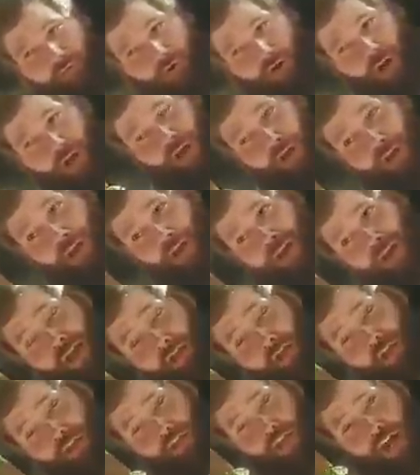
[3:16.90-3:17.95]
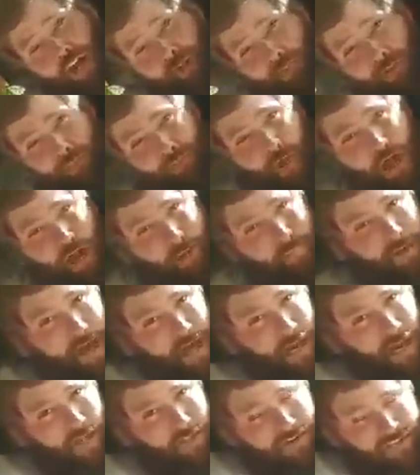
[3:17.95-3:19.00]
for you, and your trunk will be brought up by
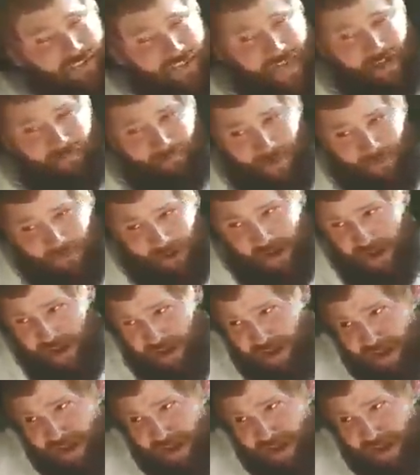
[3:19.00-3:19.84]
another staff member.